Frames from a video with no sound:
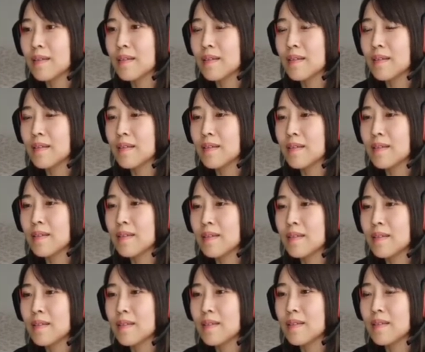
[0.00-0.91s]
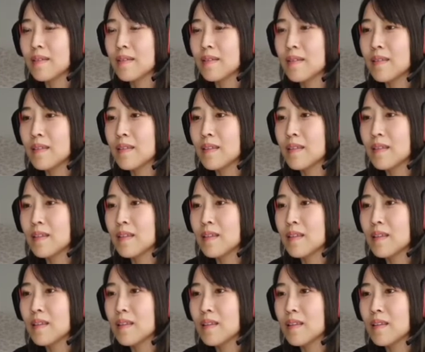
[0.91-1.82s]

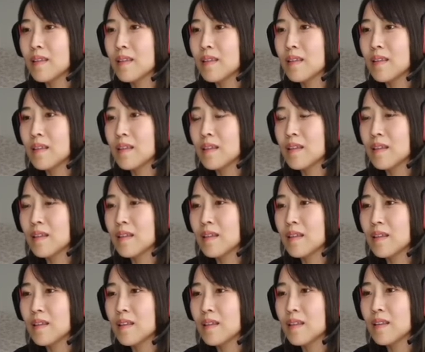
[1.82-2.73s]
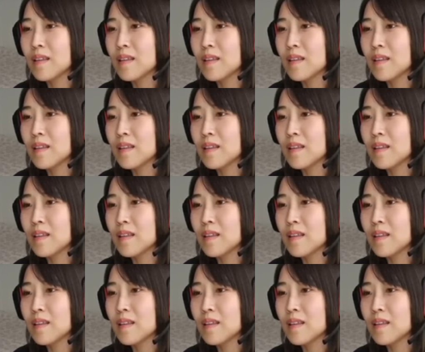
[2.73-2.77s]
[no speech]